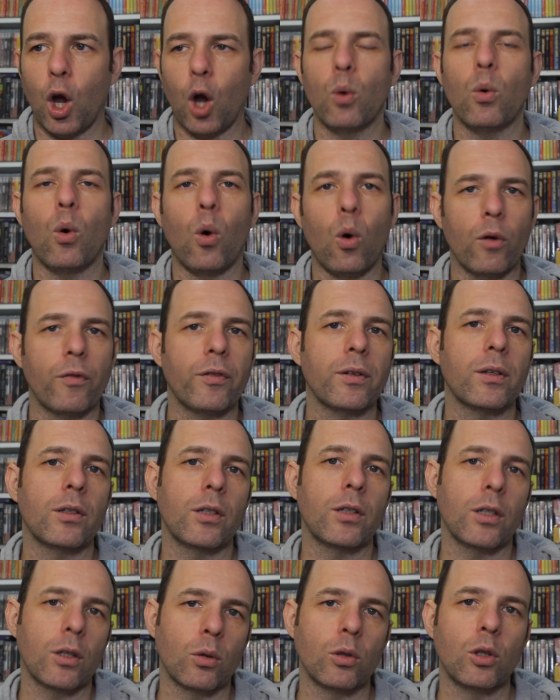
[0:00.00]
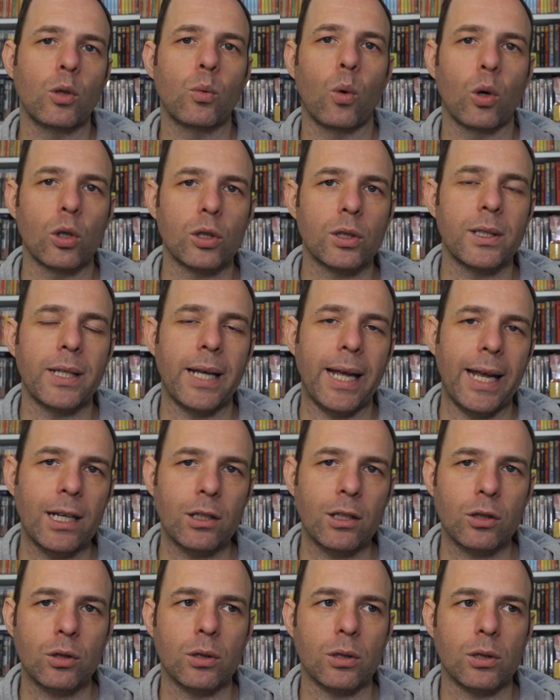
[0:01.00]
How often are you going to watch the
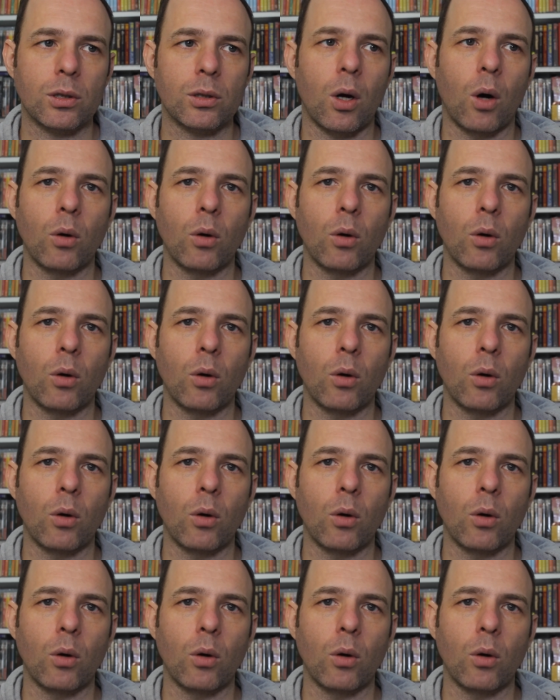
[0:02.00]
extras?